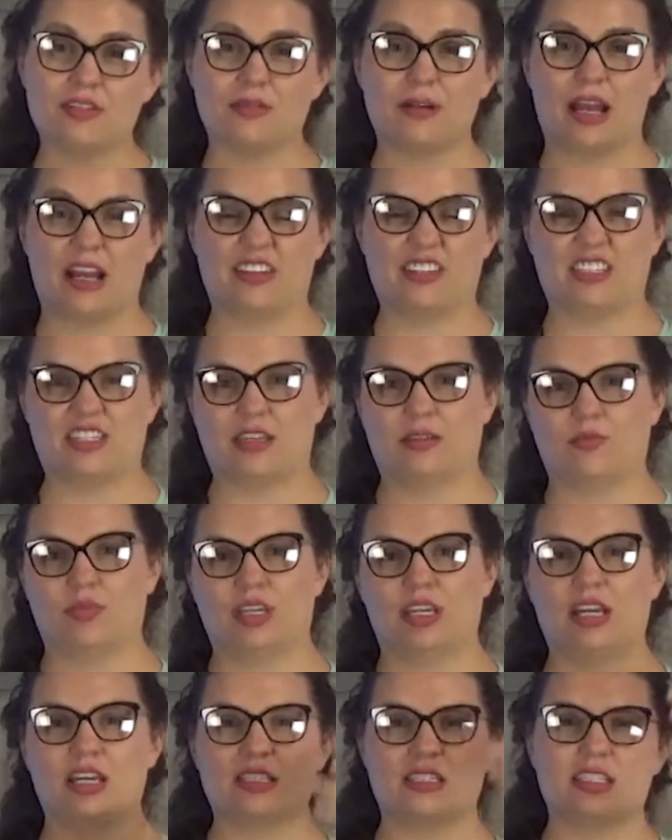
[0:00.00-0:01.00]
around Him
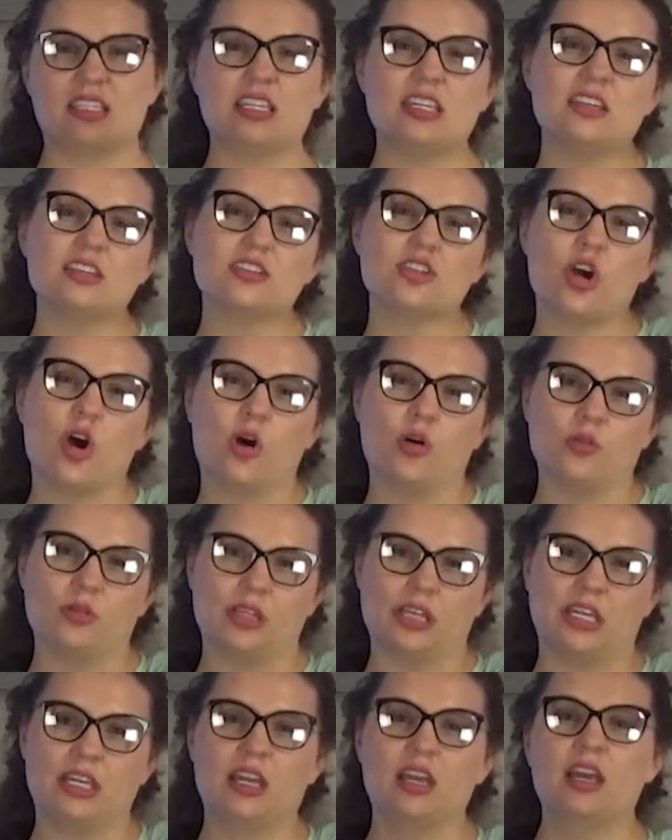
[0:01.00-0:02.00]
because He is
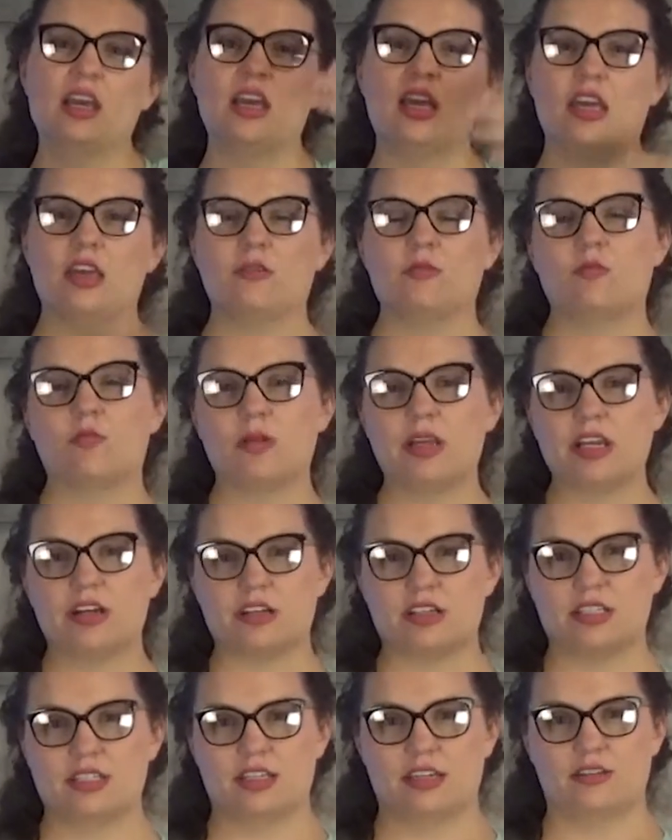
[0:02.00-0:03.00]
holy and we
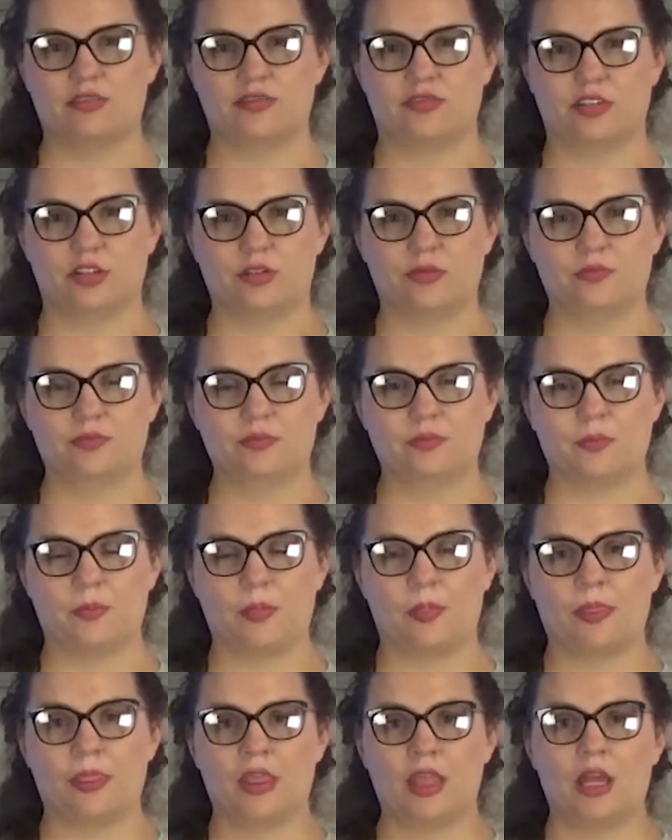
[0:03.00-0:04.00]
are sinful.
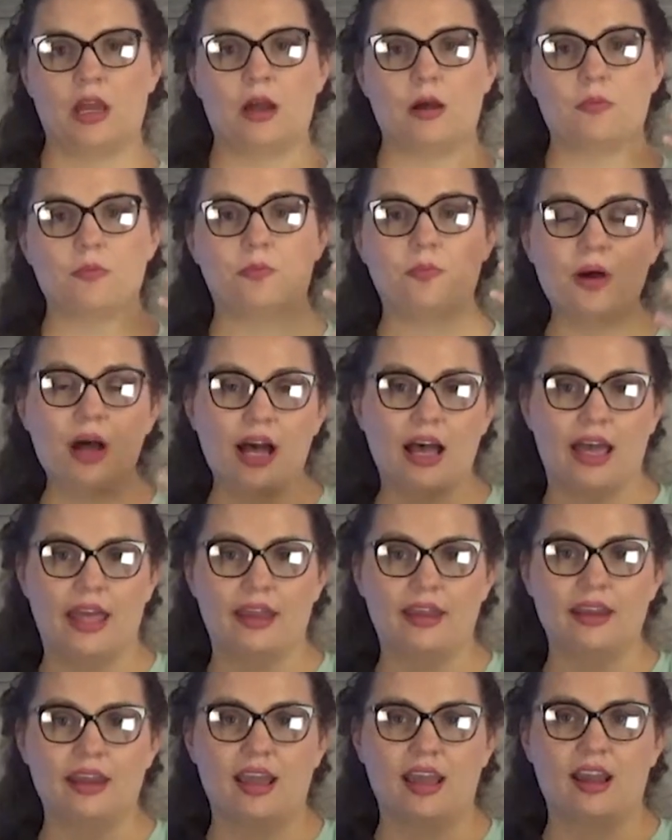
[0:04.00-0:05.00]

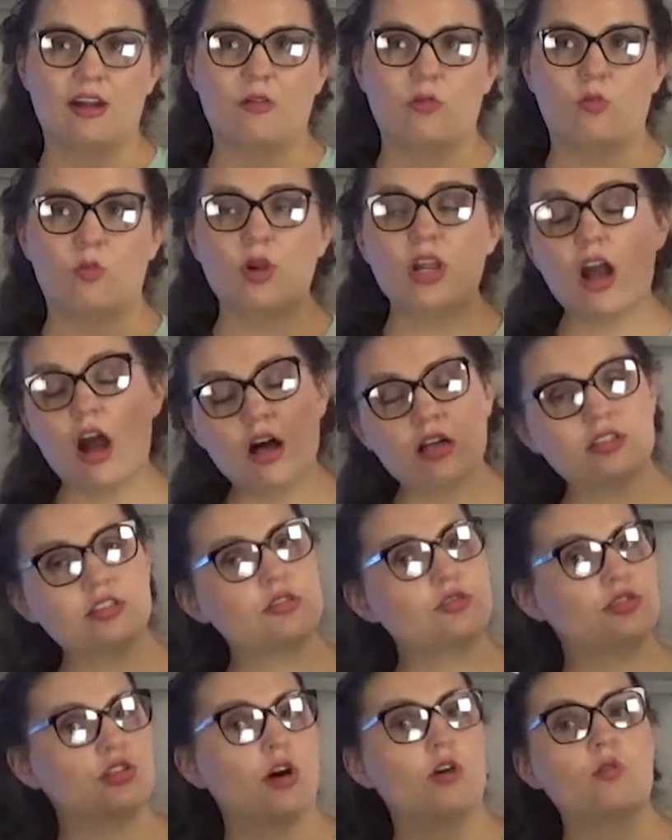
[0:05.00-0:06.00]
But we also
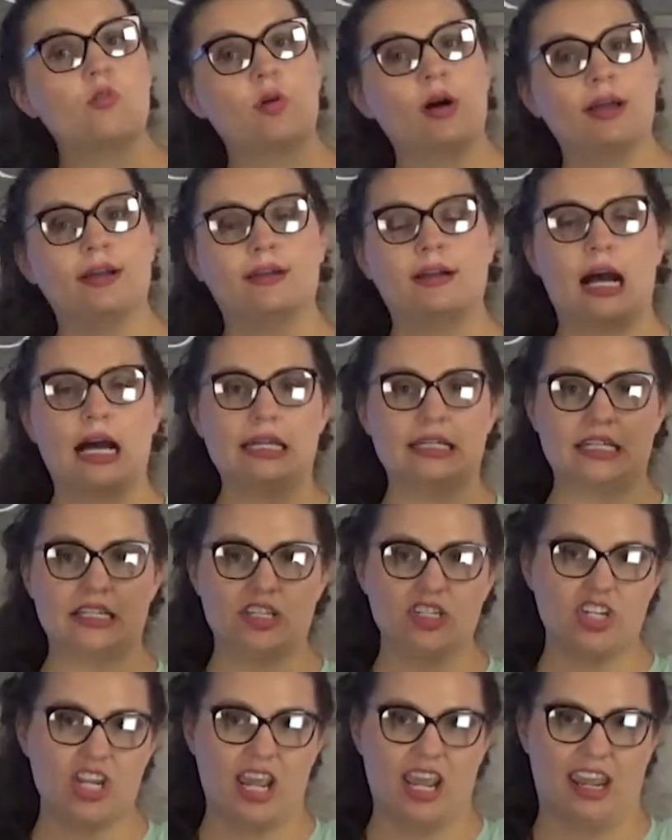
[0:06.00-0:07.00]
don't want God to
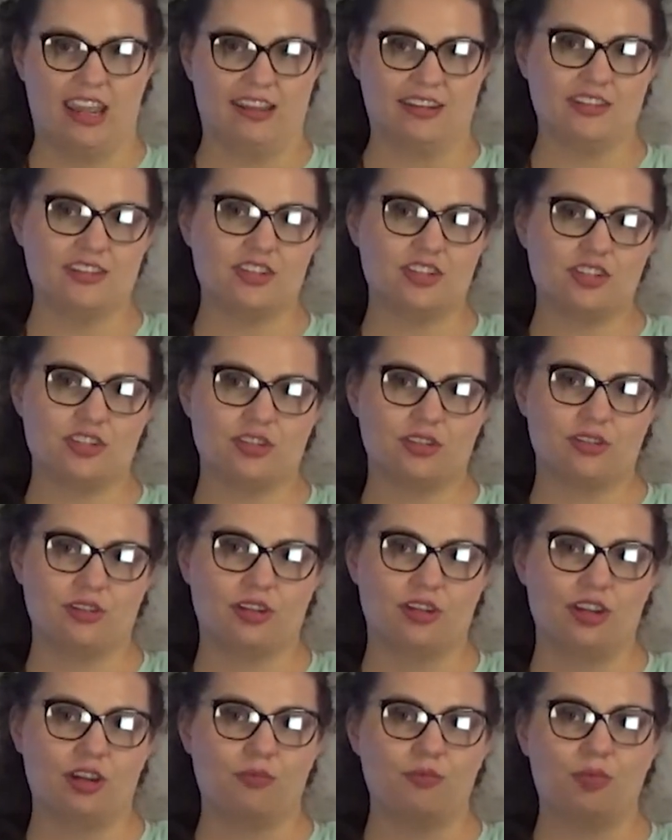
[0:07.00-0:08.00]
change,
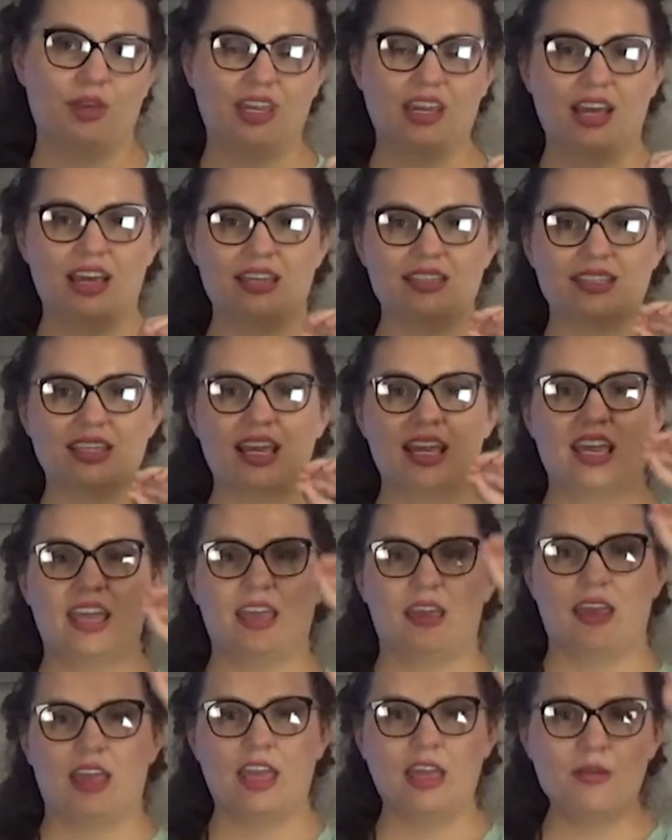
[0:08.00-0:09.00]
because
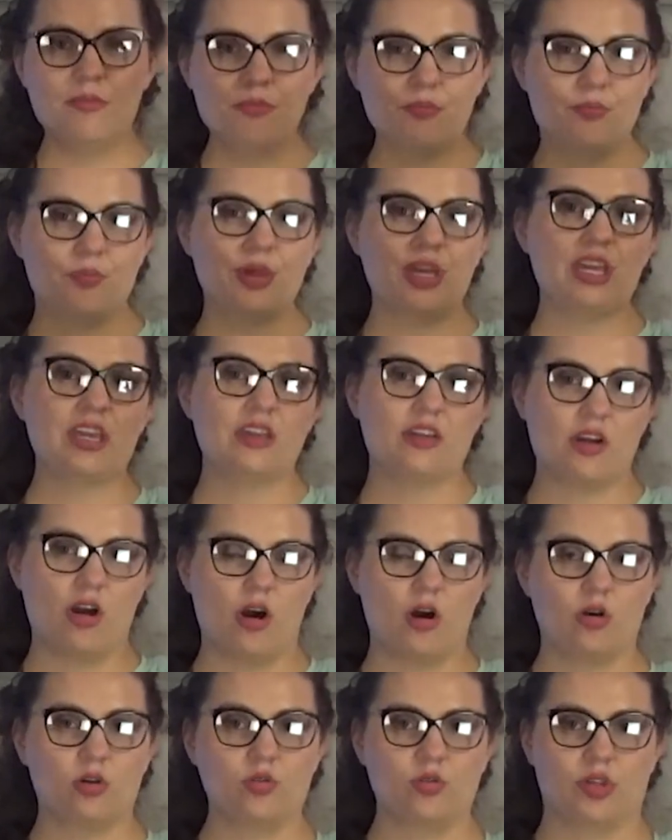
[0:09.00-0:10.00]
Him being
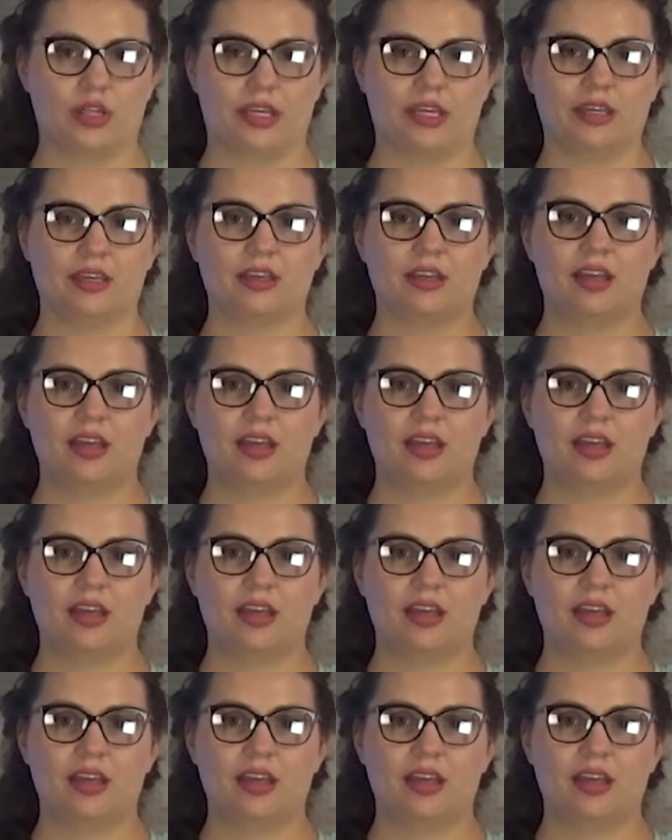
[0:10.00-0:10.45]
holy,